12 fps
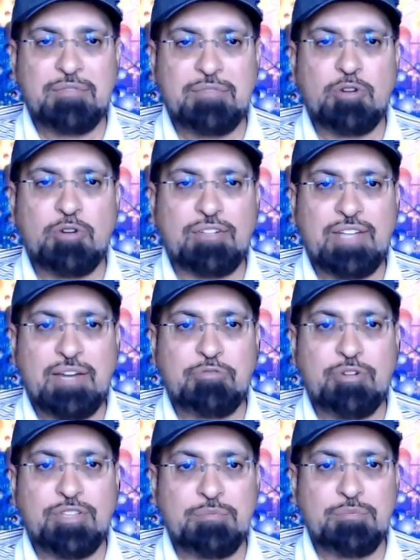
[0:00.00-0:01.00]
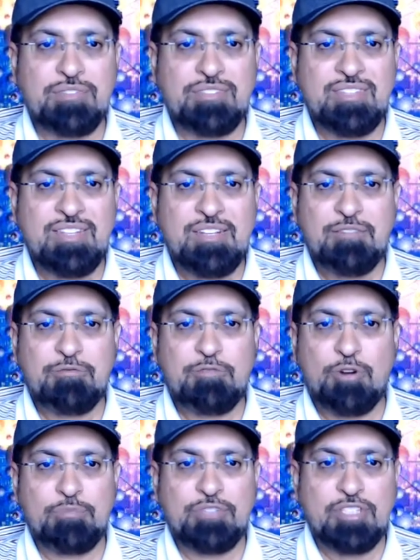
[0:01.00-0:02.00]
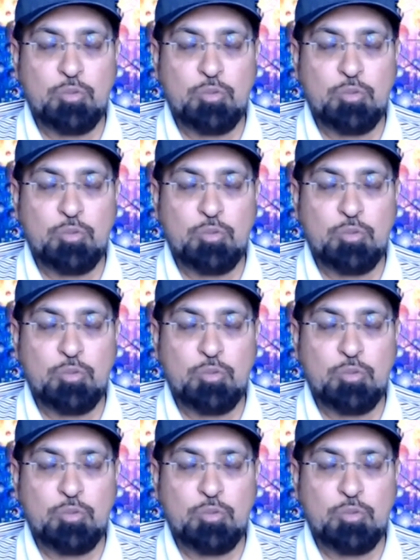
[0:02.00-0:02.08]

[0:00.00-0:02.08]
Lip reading: We've got Life Rhythms from the